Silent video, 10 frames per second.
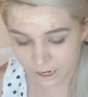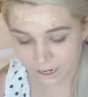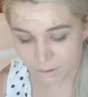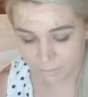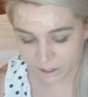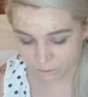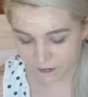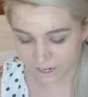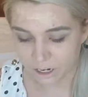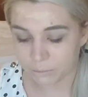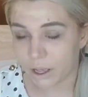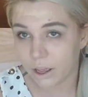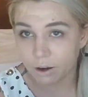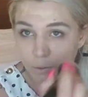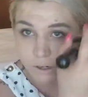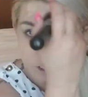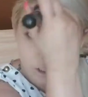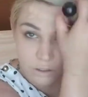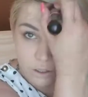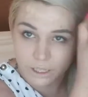I got my mirror right here, but I don't want to
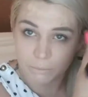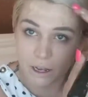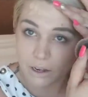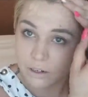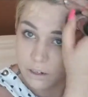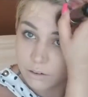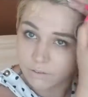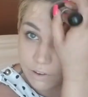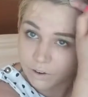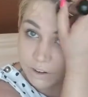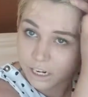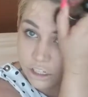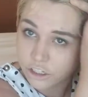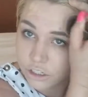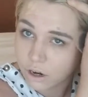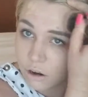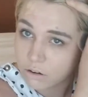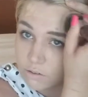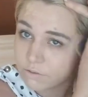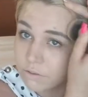sling my foundation off.